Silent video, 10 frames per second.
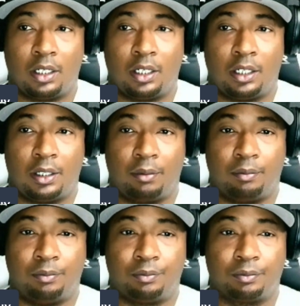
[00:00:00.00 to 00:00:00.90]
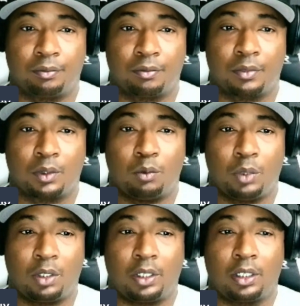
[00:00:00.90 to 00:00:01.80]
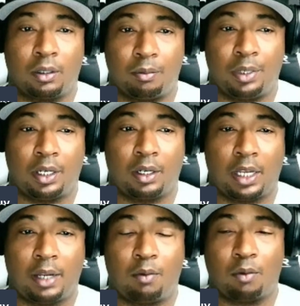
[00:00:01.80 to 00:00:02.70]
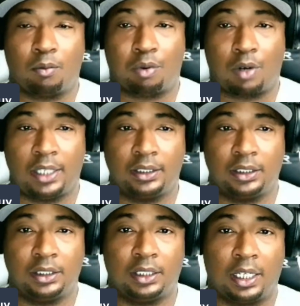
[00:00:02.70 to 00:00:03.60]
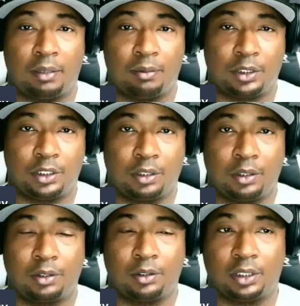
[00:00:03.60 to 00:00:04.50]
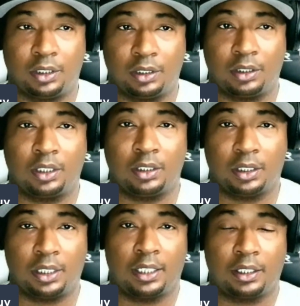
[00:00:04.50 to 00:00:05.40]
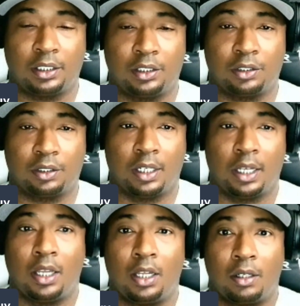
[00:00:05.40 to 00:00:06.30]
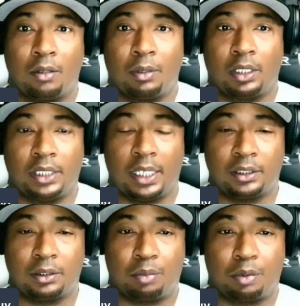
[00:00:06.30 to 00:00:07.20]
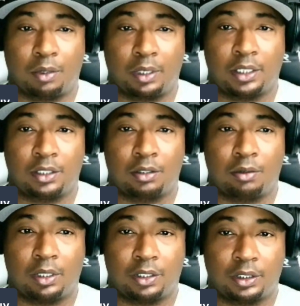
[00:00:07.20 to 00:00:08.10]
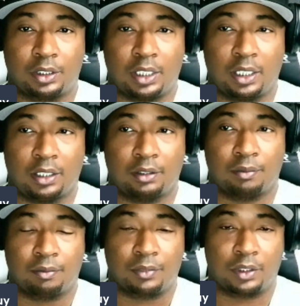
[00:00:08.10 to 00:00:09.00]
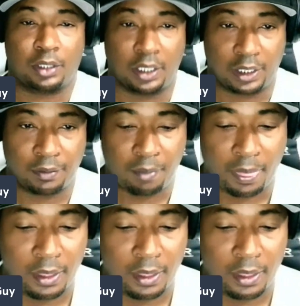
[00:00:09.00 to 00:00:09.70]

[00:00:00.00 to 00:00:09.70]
We're going to compare like prices and material things of that nature because that's important to understand. Okay,